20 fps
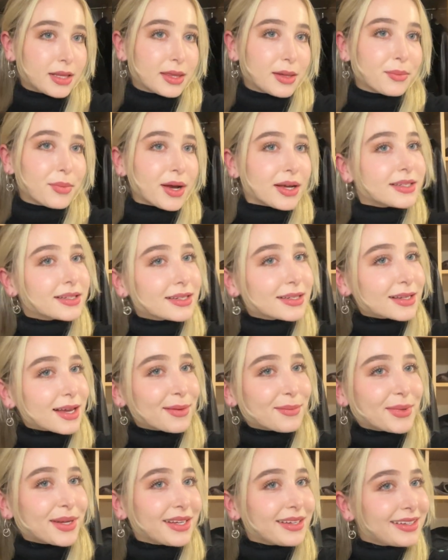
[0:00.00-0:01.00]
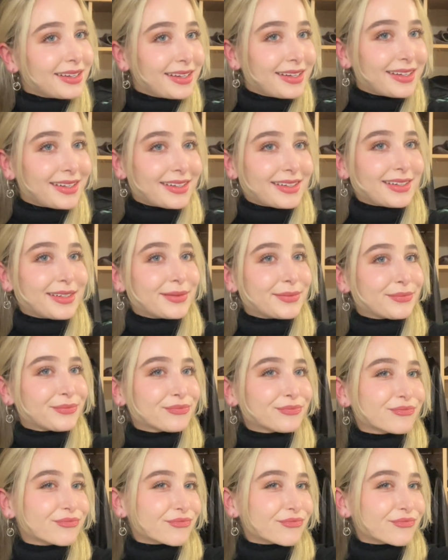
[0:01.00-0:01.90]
the bus is coming in